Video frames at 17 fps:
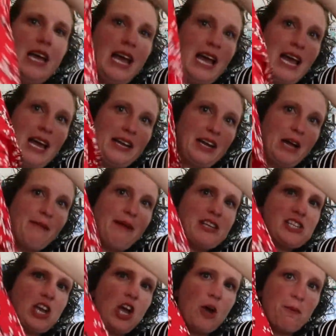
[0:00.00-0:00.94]
And I'm
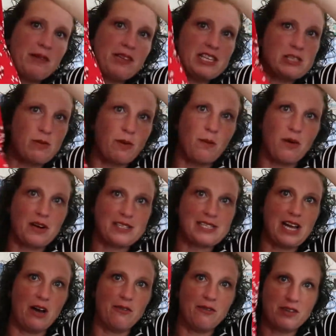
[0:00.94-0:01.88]
actually hoping this one works
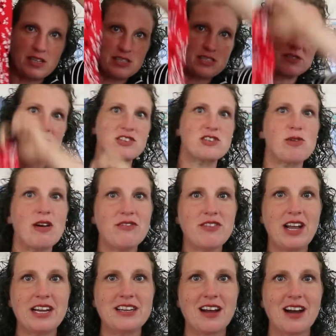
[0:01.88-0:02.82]
out, because for
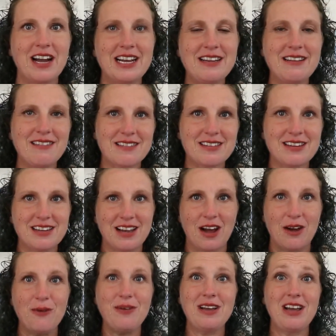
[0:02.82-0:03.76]

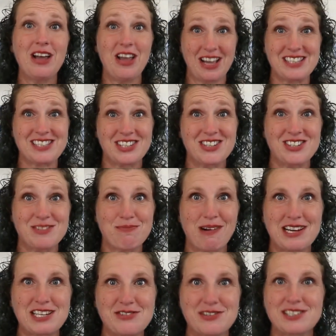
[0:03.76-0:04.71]
$12.99, that's a good
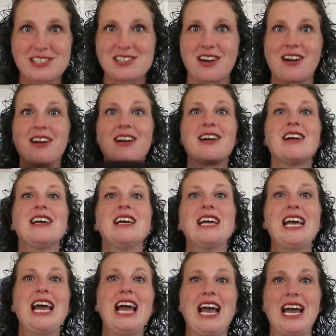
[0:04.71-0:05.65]
price for a skirt.
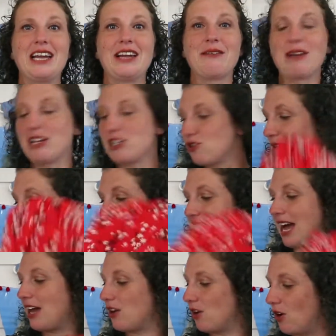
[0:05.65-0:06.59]
And I'm going to try
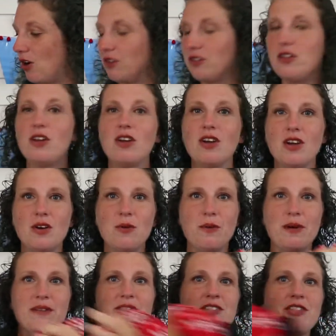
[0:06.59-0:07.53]
that on
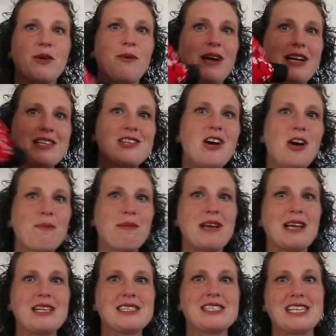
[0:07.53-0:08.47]
with the white top
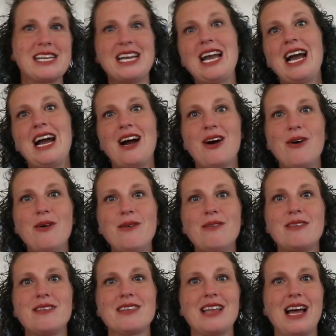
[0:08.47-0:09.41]
and see how
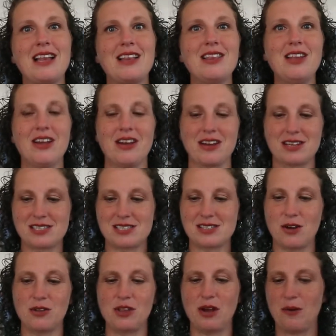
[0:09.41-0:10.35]
that looks,
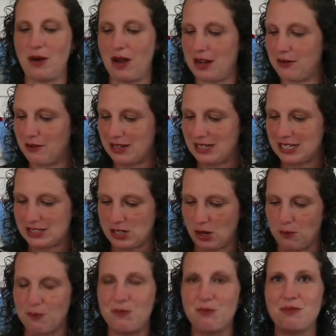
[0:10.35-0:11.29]
although I already
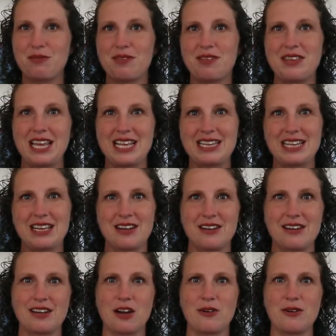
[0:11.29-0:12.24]
don't think they're
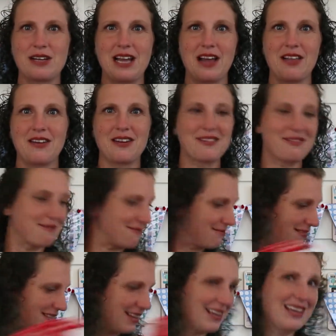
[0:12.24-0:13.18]
gonna go together.
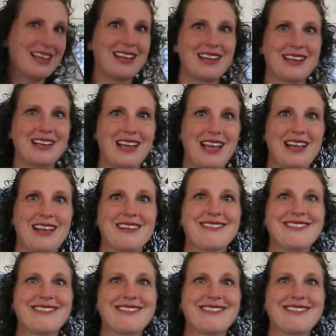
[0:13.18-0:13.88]
Okay.